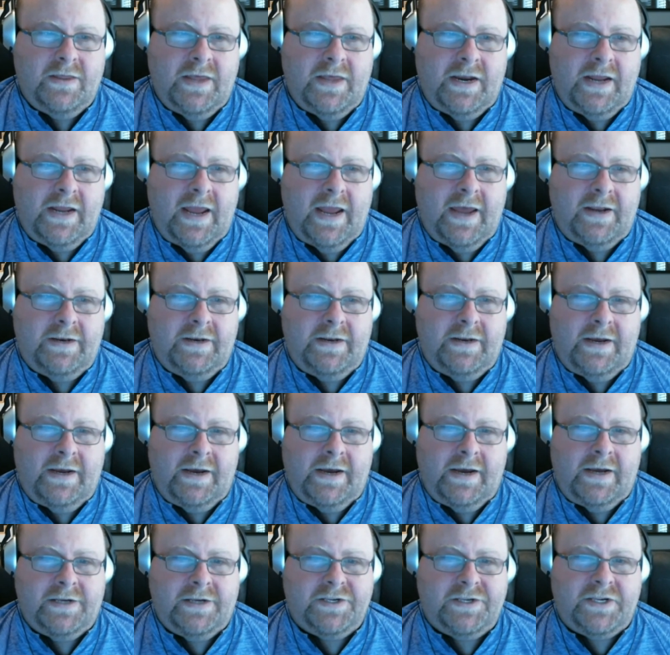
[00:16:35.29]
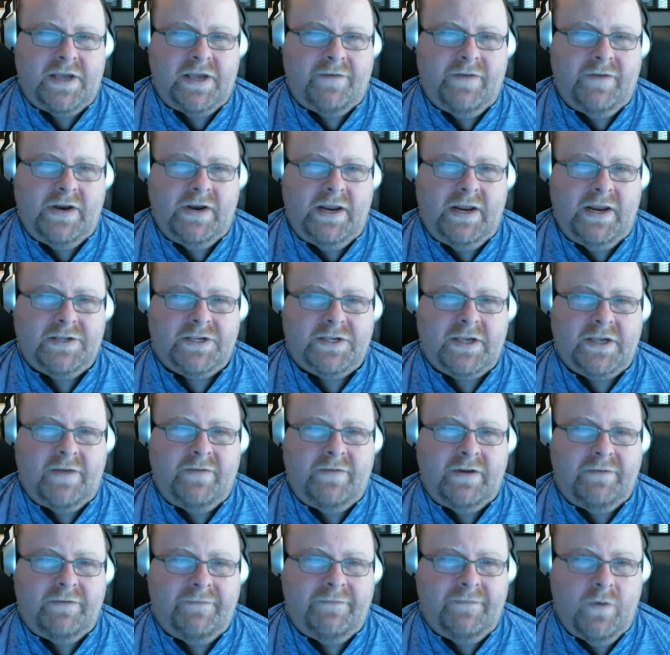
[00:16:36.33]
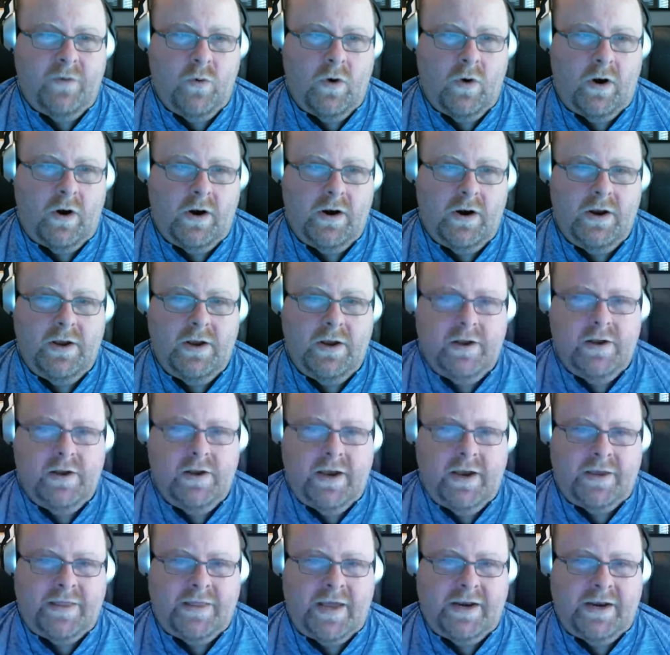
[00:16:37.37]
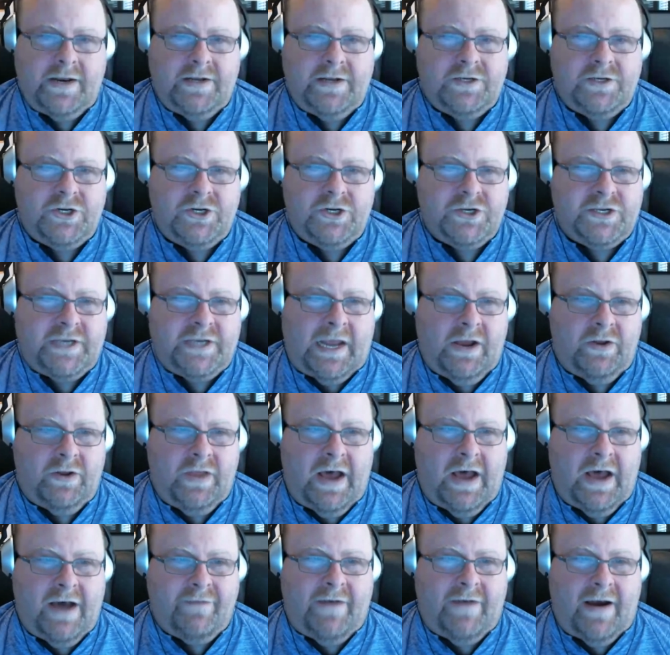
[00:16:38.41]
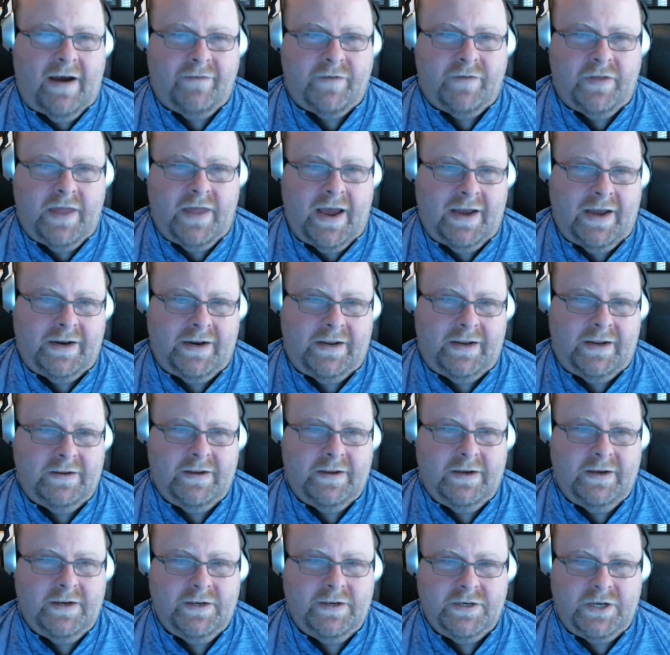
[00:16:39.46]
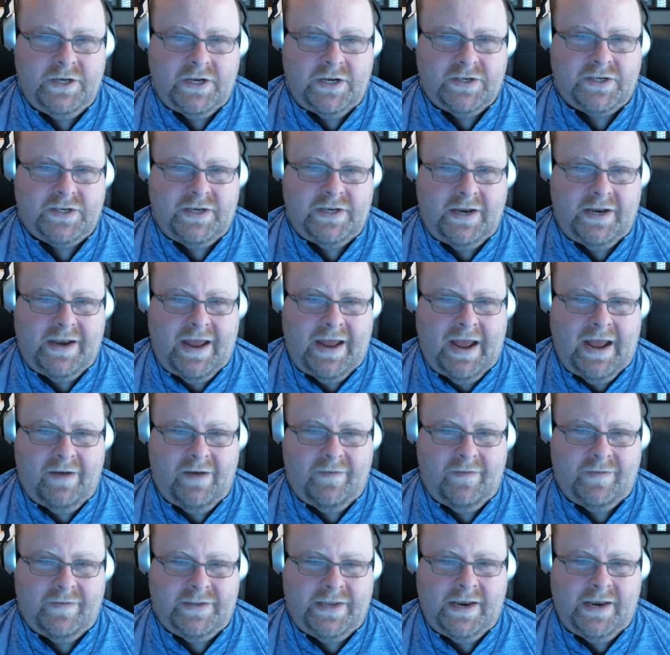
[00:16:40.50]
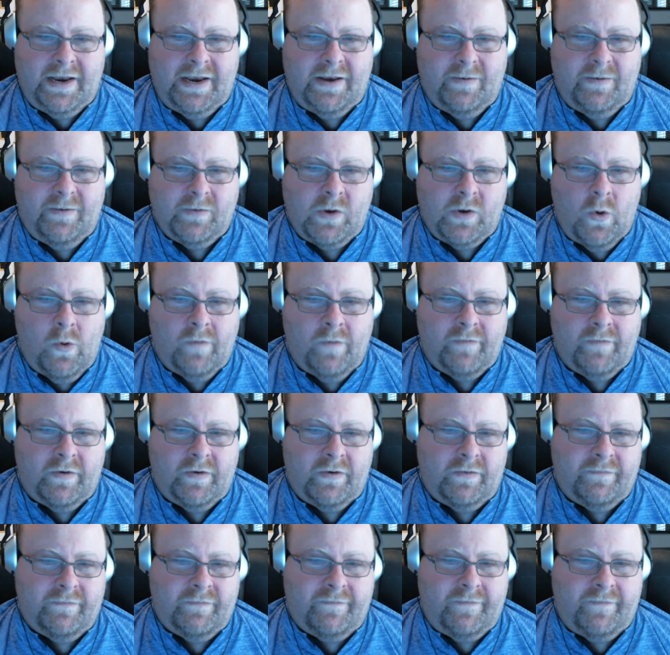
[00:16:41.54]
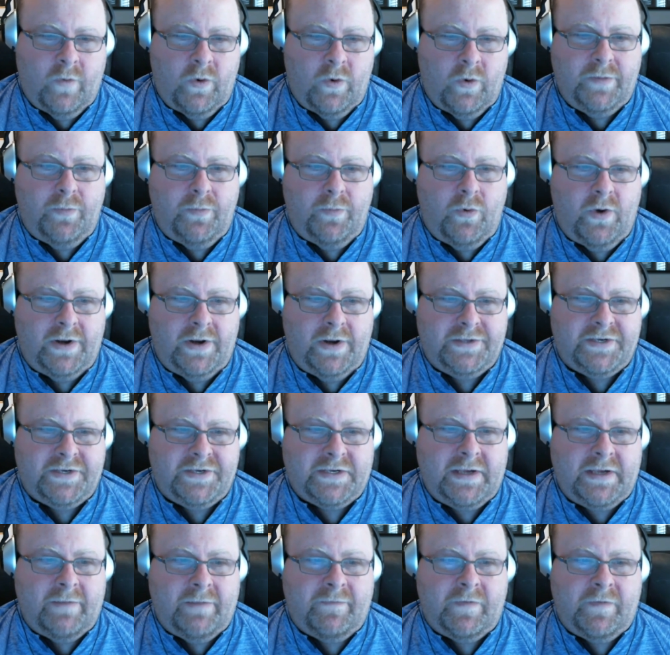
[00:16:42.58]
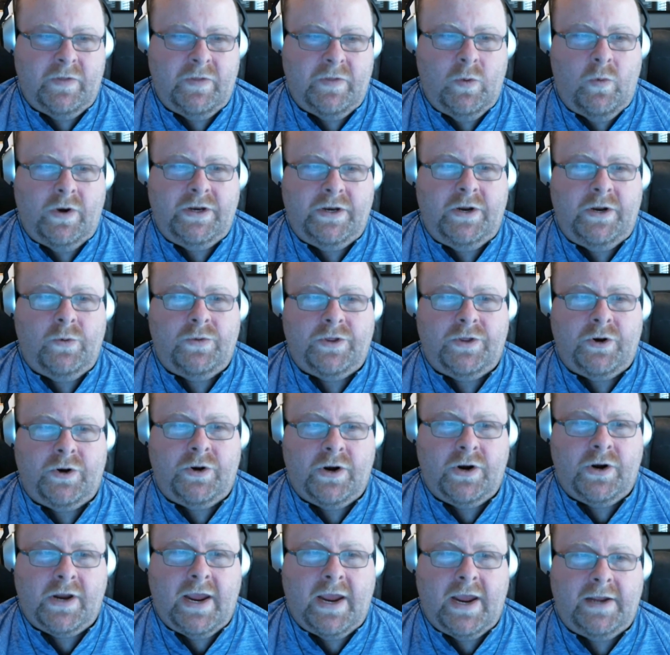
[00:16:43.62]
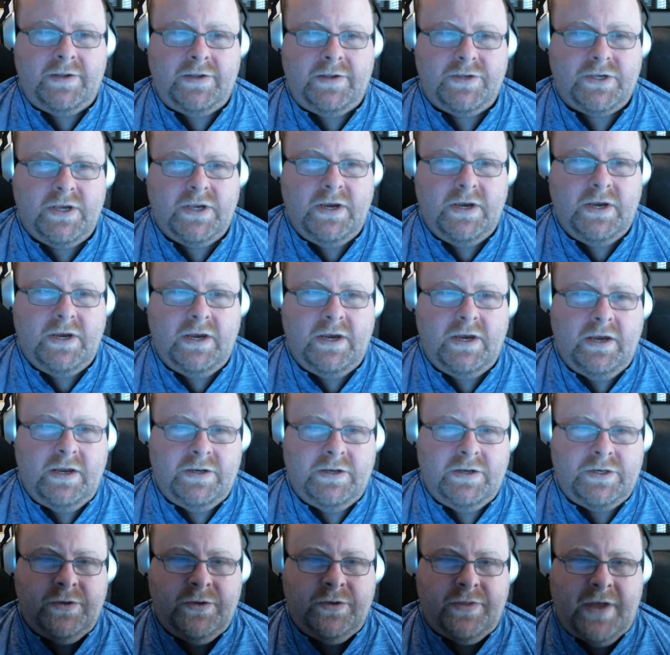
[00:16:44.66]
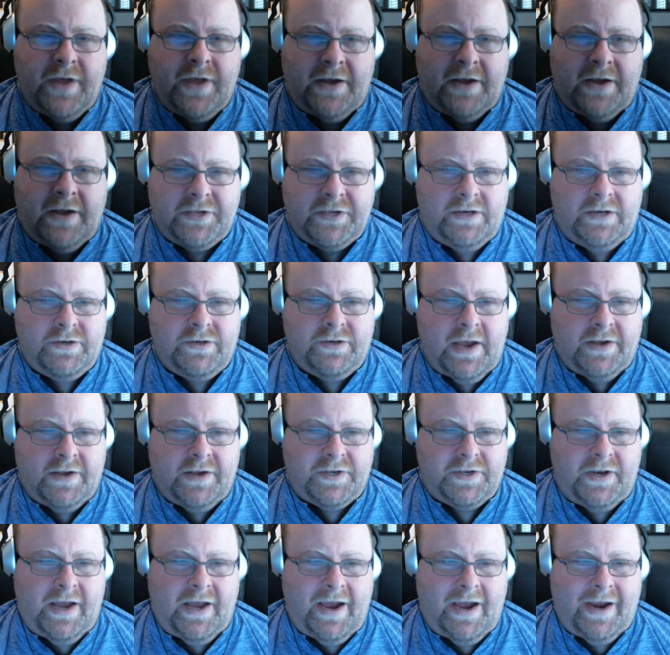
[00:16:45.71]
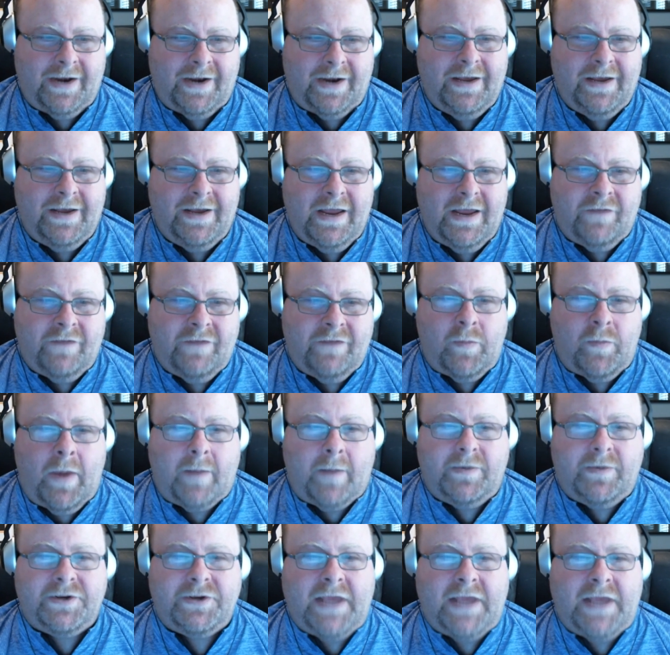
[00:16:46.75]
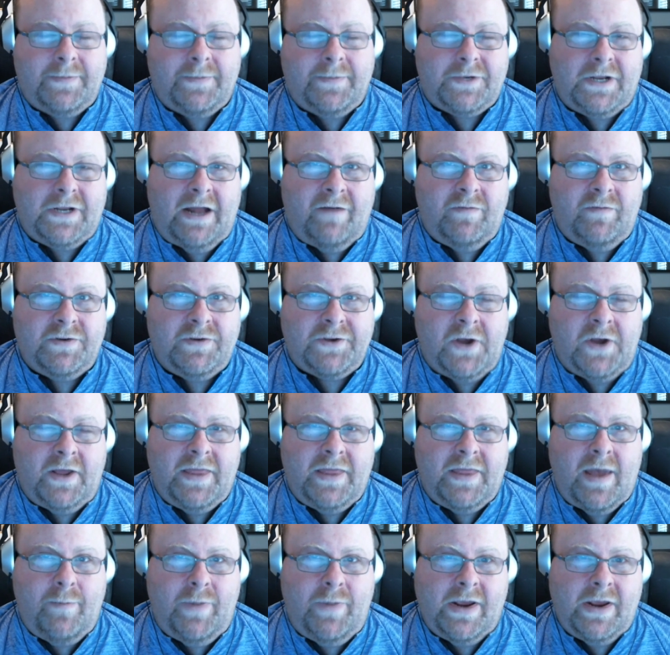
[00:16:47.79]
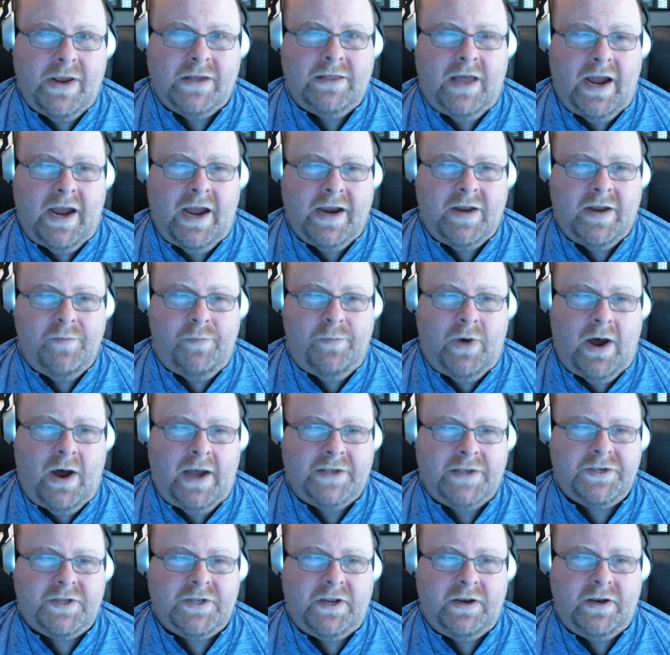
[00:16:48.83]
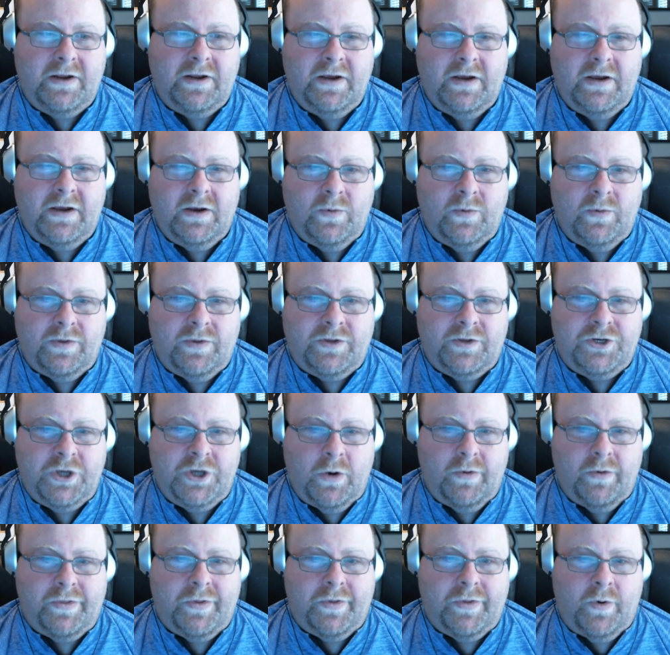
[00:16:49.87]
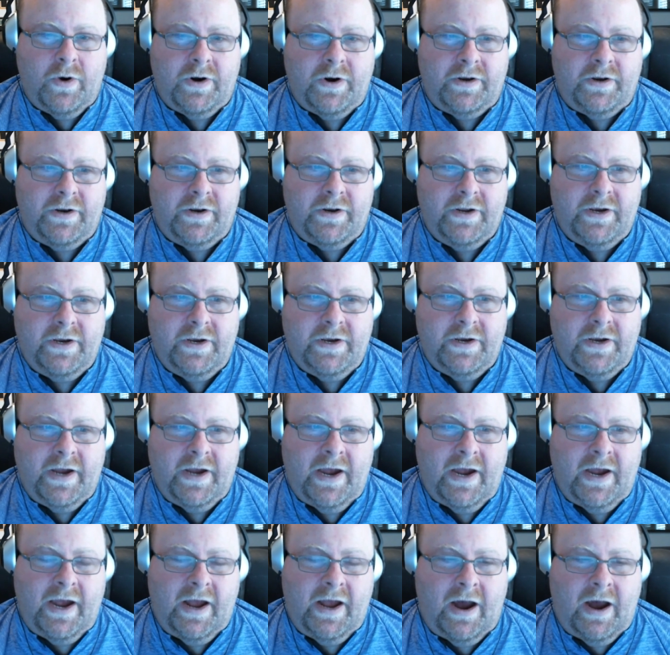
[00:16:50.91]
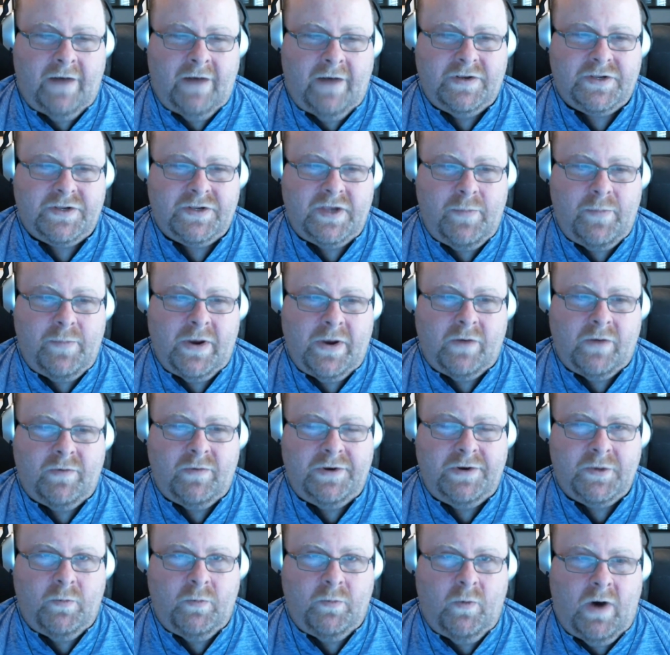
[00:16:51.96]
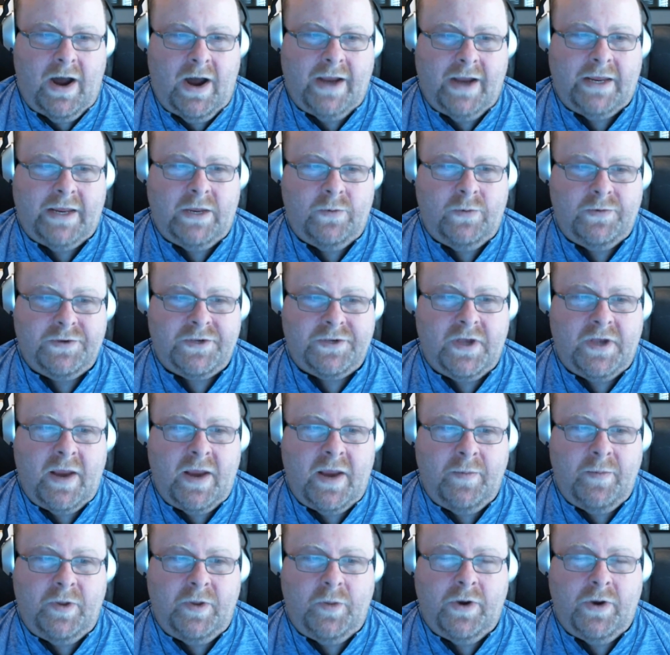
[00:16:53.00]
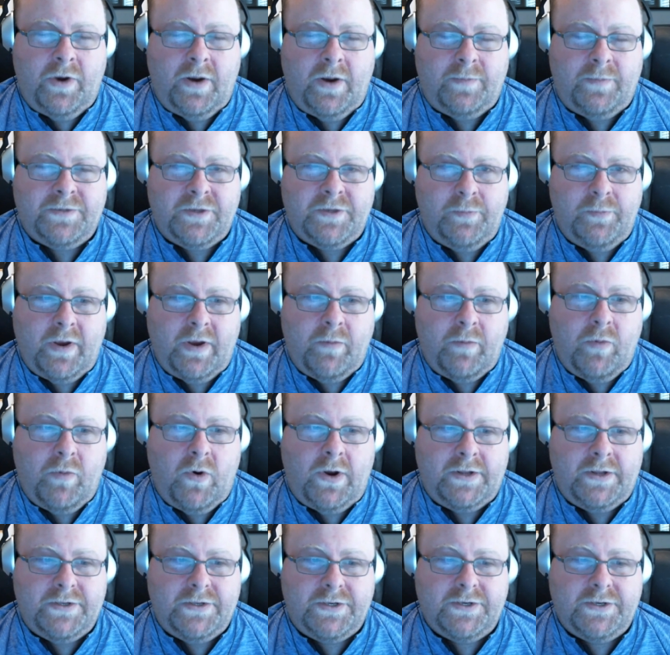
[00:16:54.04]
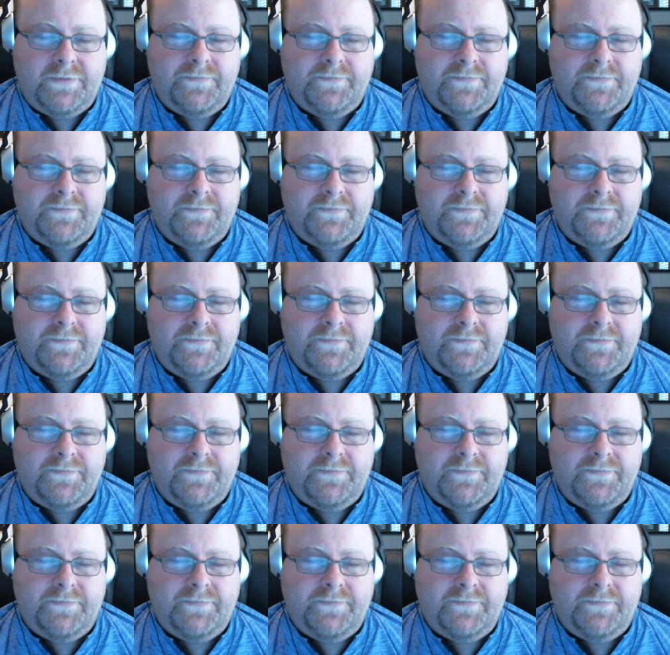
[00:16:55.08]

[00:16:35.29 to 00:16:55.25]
Then he had 70 and 74, and then it just tailed off after that. He just didn't go over 40 points except for the 1 year with the Hurricanes in 2008, 2009. And if you remember, Samsonov was on that big line in Boston with Joe Thornton. Obviously, a big reason why he was able to put up some big points.